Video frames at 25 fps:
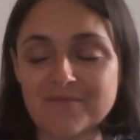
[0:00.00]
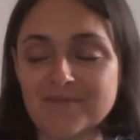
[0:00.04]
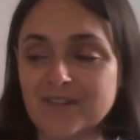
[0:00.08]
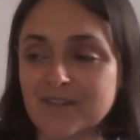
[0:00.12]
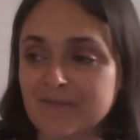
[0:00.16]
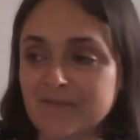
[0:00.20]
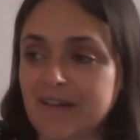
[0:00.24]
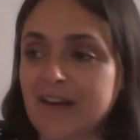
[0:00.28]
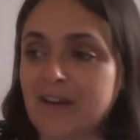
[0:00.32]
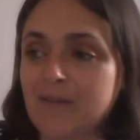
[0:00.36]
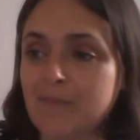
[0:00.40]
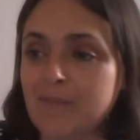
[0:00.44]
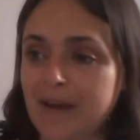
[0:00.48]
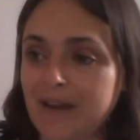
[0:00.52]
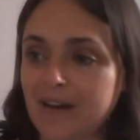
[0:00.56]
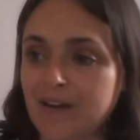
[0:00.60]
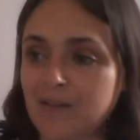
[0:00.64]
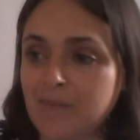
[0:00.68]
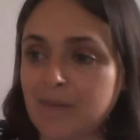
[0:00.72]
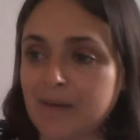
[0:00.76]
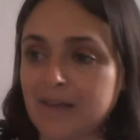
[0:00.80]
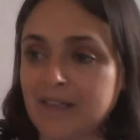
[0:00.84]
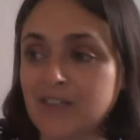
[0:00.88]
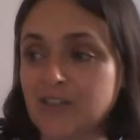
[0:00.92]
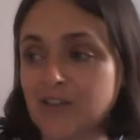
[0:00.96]
read about
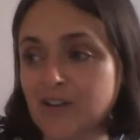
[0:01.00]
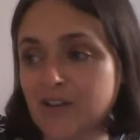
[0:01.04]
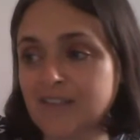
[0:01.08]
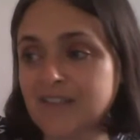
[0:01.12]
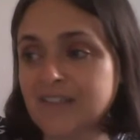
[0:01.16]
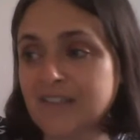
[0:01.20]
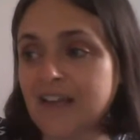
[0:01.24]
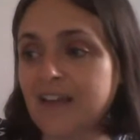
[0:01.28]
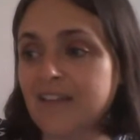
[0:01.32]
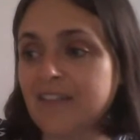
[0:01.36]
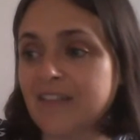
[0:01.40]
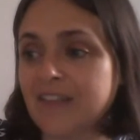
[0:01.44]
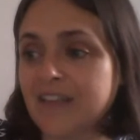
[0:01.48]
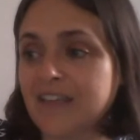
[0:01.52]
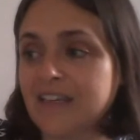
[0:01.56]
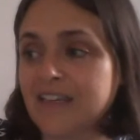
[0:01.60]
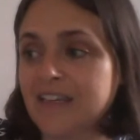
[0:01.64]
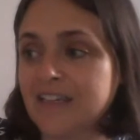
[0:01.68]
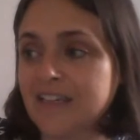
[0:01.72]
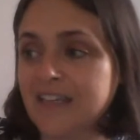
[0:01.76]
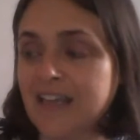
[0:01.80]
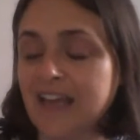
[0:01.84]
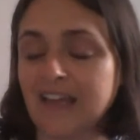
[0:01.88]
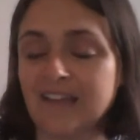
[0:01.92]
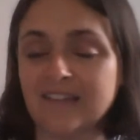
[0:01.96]
it, but it turns out that,
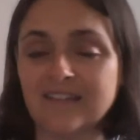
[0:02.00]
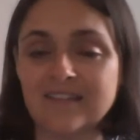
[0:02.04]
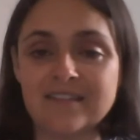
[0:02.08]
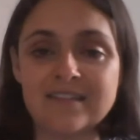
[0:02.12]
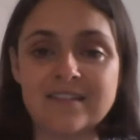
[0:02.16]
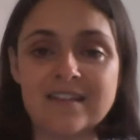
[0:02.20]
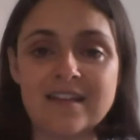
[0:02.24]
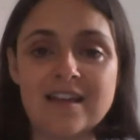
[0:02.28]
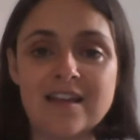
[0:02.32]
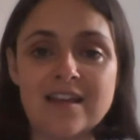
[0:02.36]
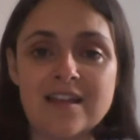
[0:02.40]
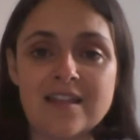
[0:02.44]
yes,